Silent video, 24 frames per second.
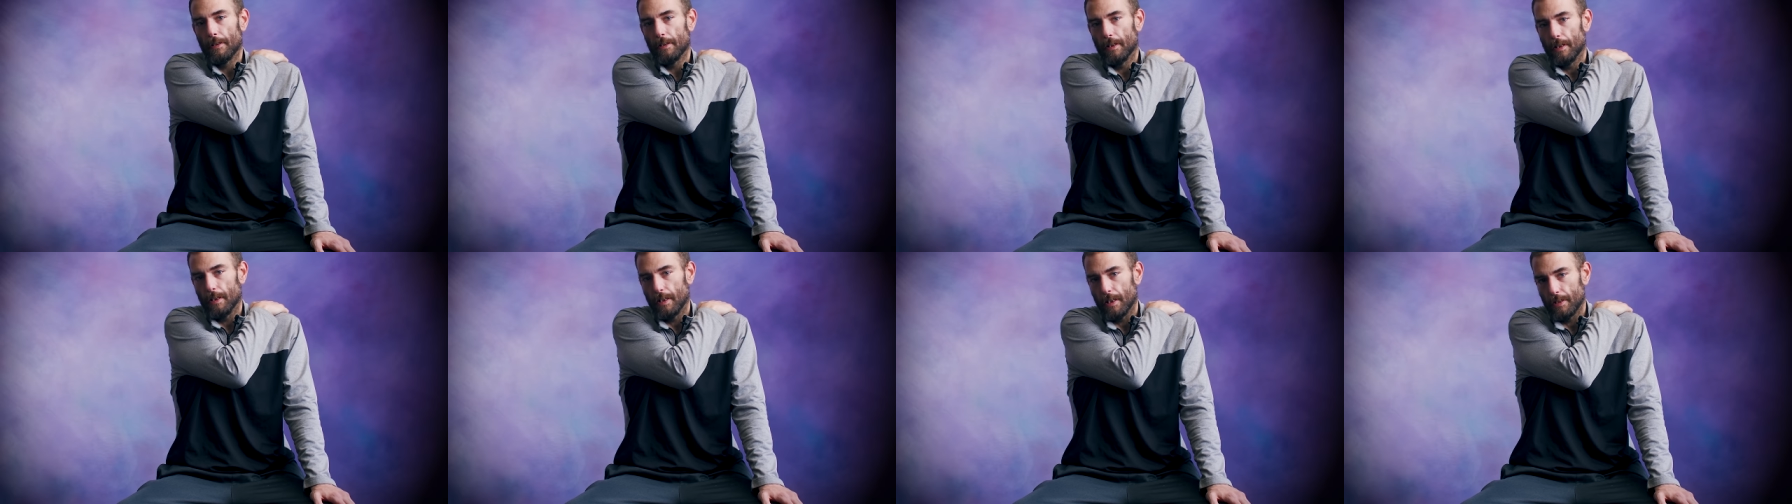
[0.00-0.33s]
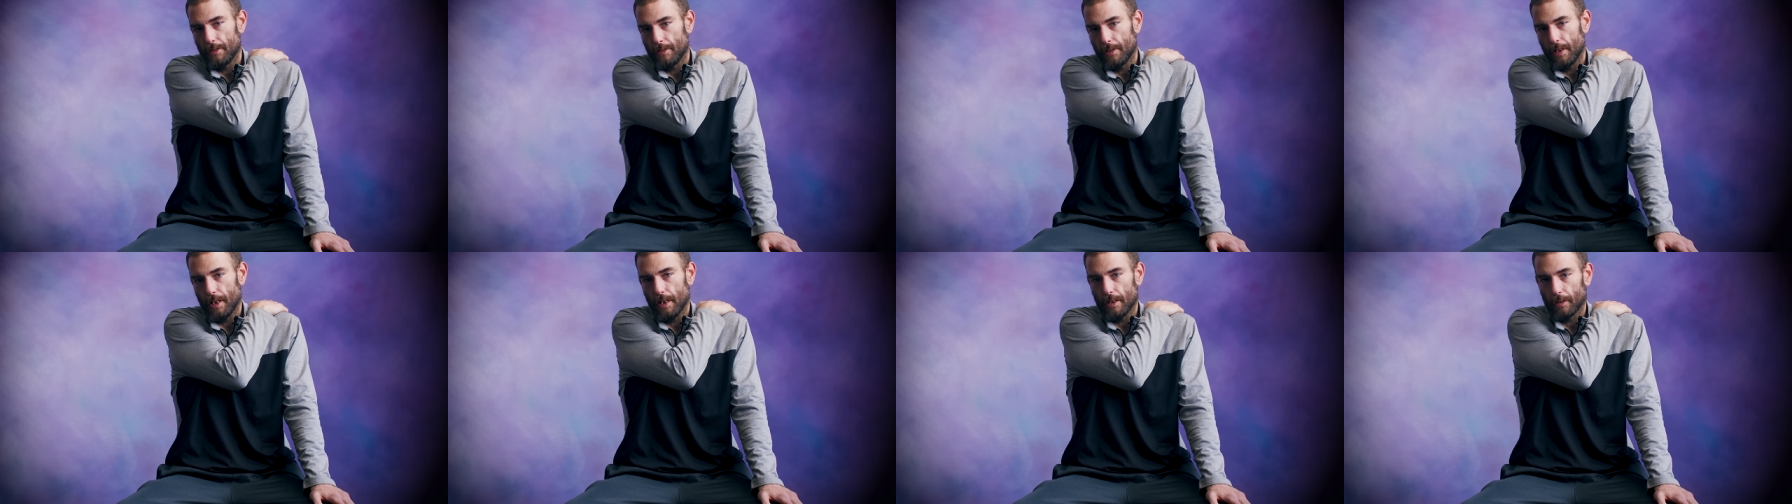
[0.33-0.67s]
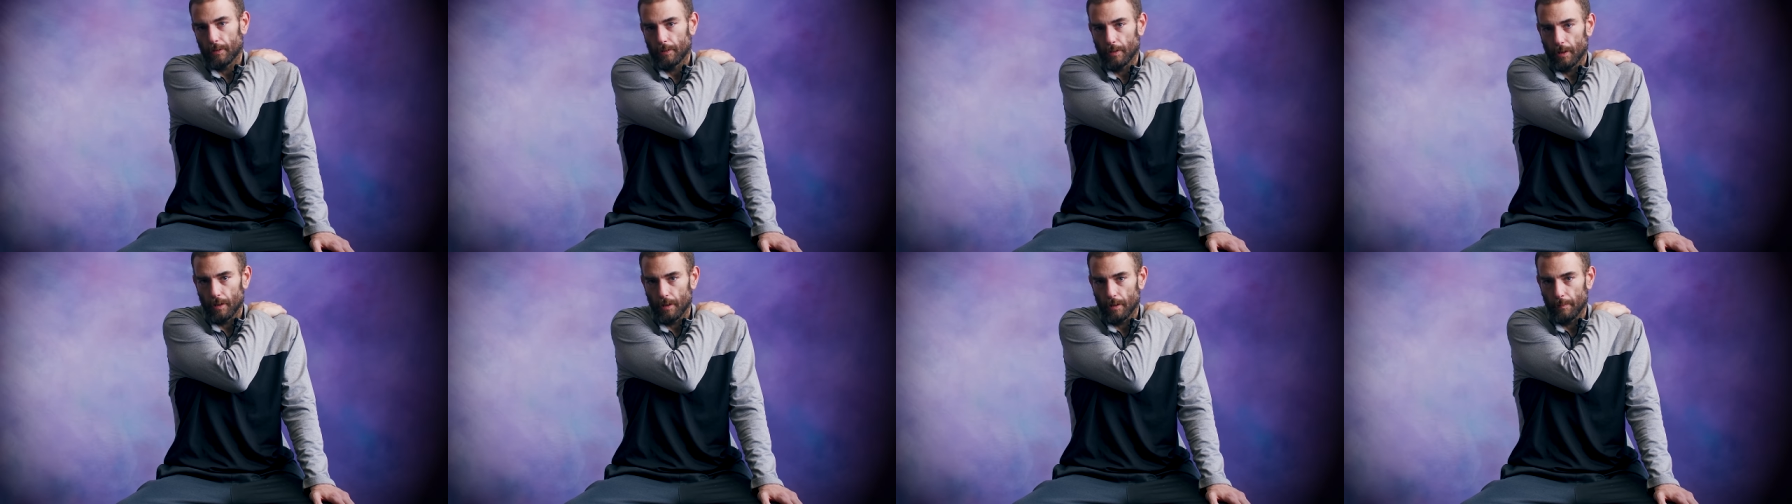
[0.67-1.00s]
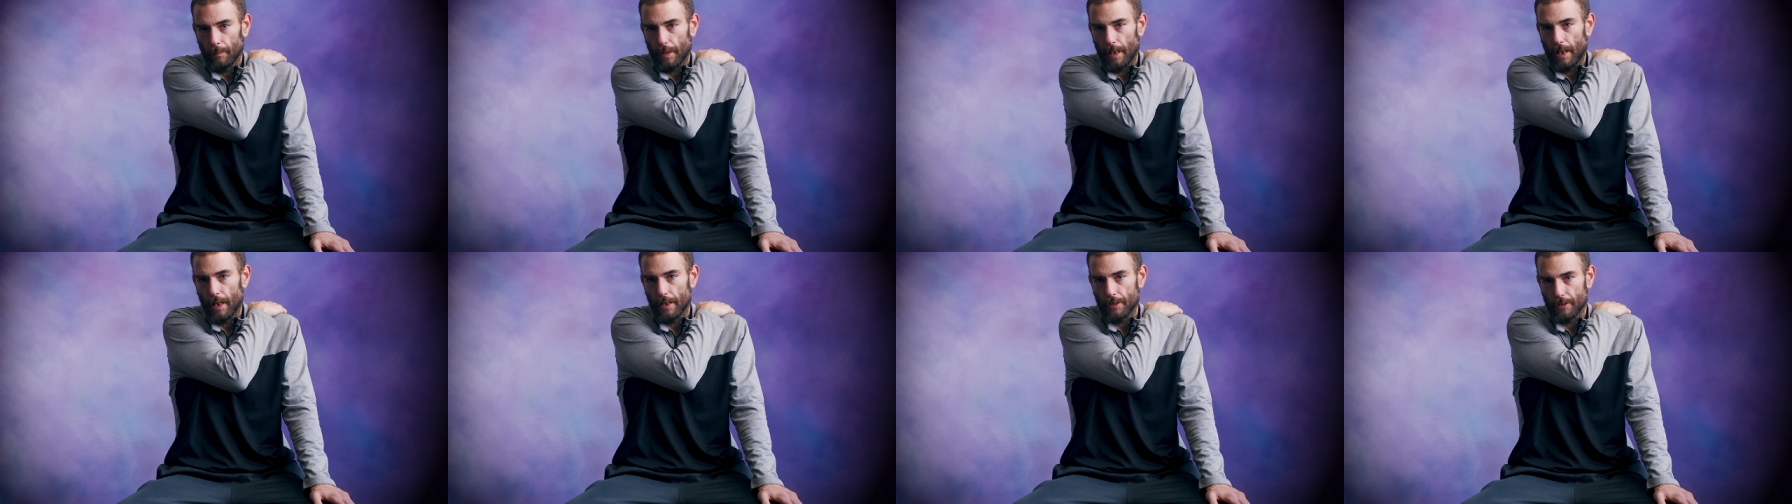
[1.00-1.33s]
And I see out of the corner of
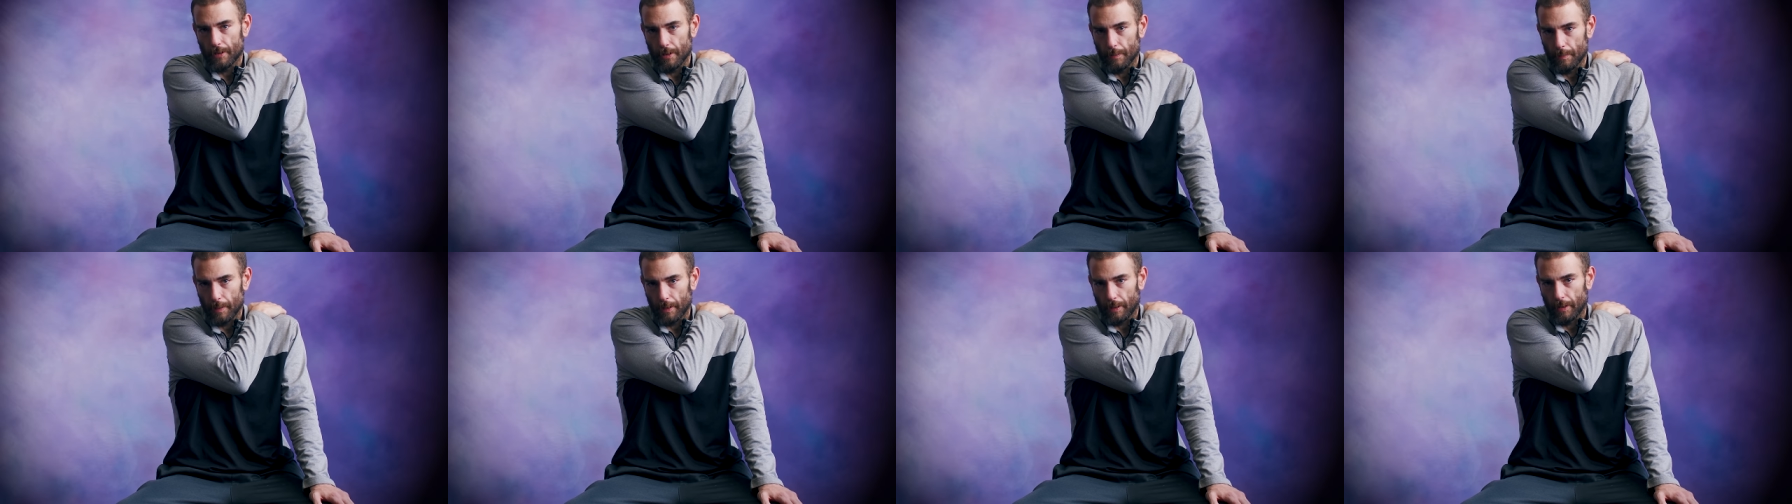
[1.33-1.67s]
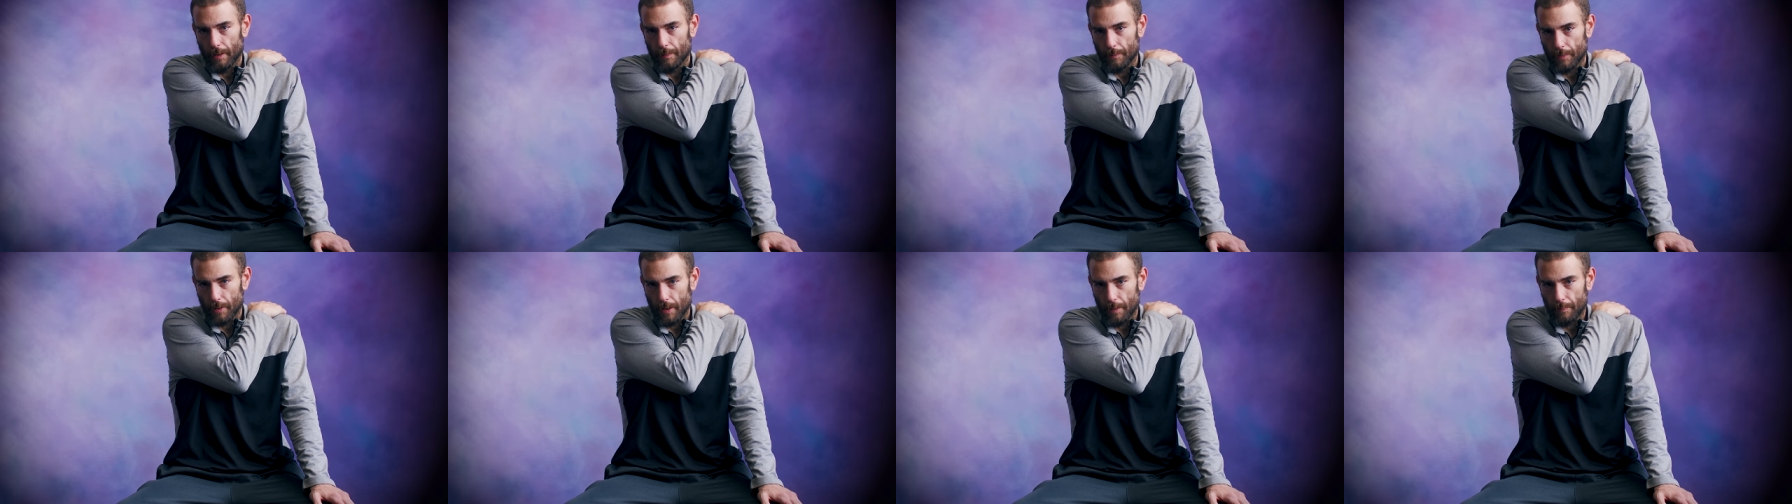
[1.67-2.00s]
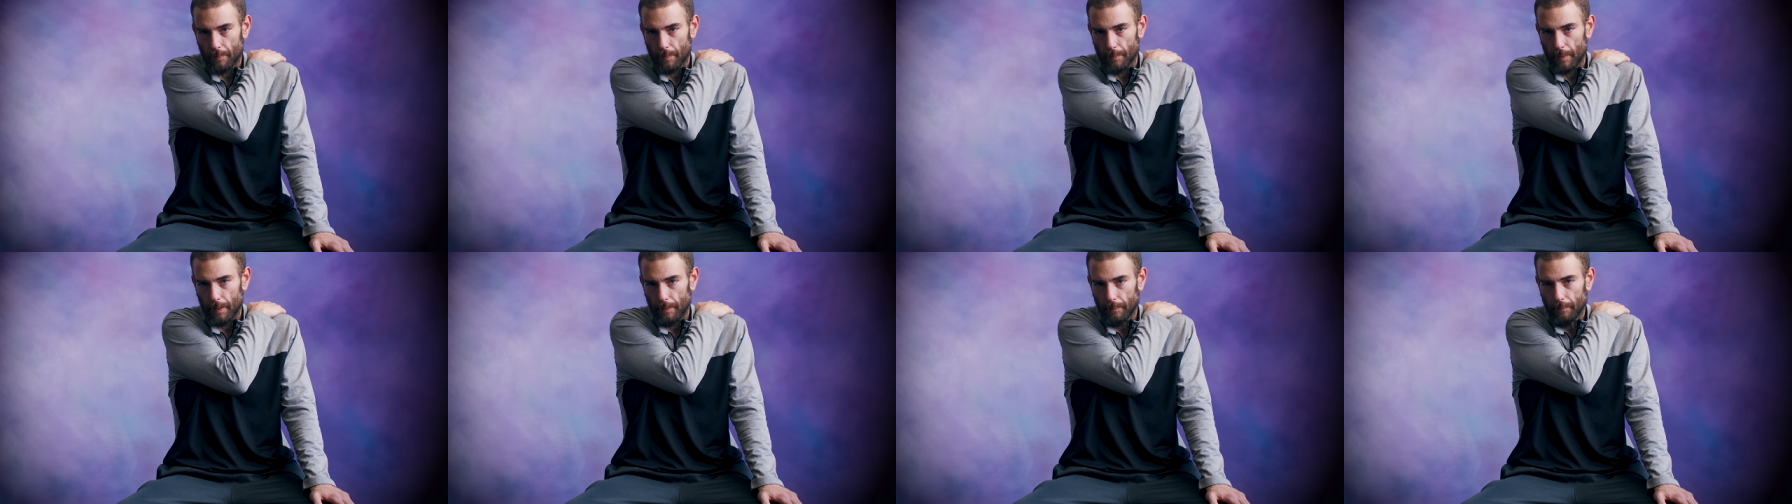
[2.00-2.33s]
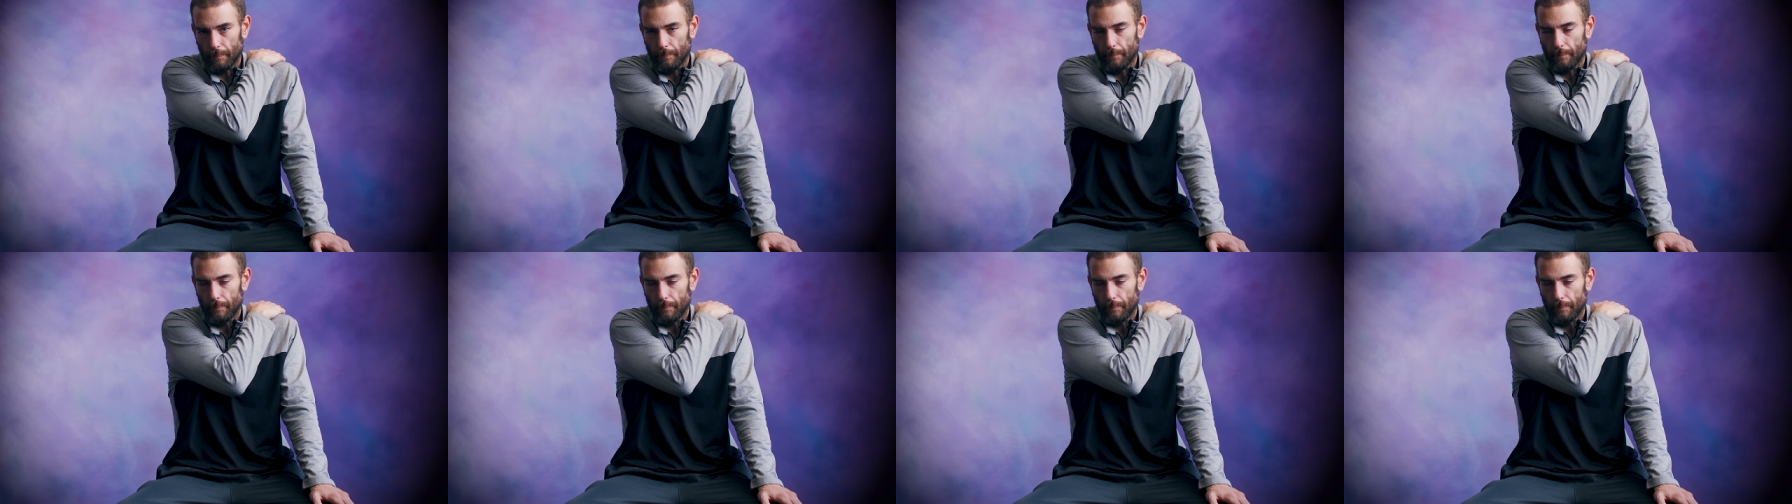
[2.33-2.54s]
my eye somebody comes up to me,